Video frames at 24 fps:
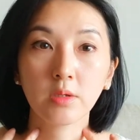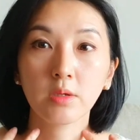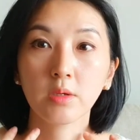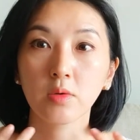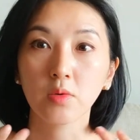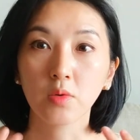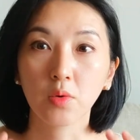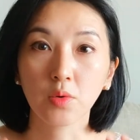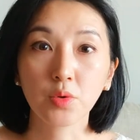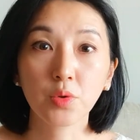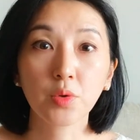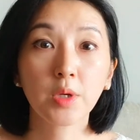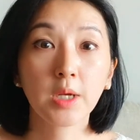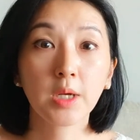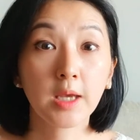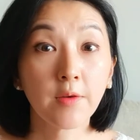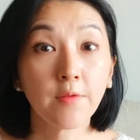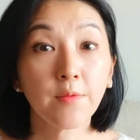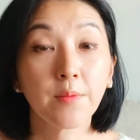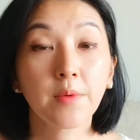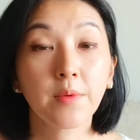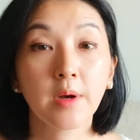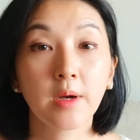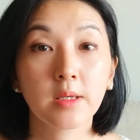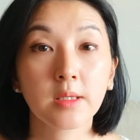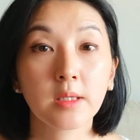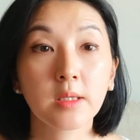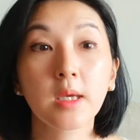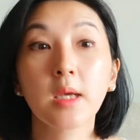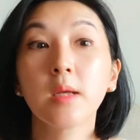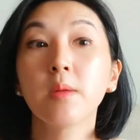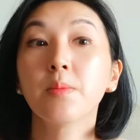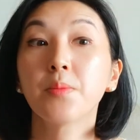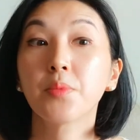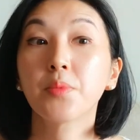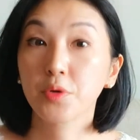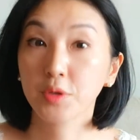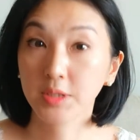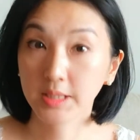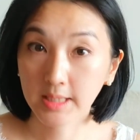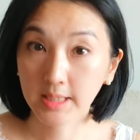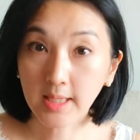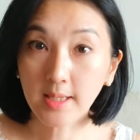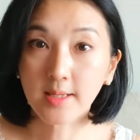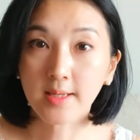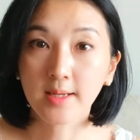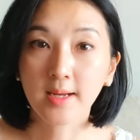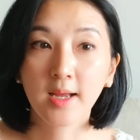you also give a skin
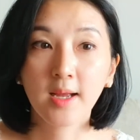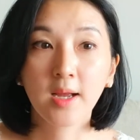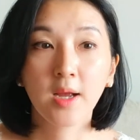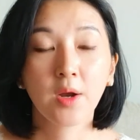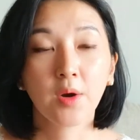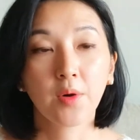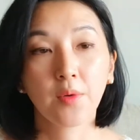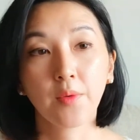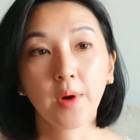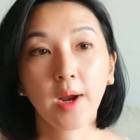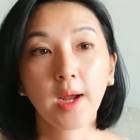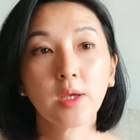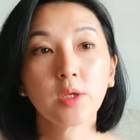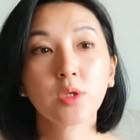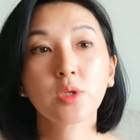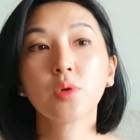protein, right?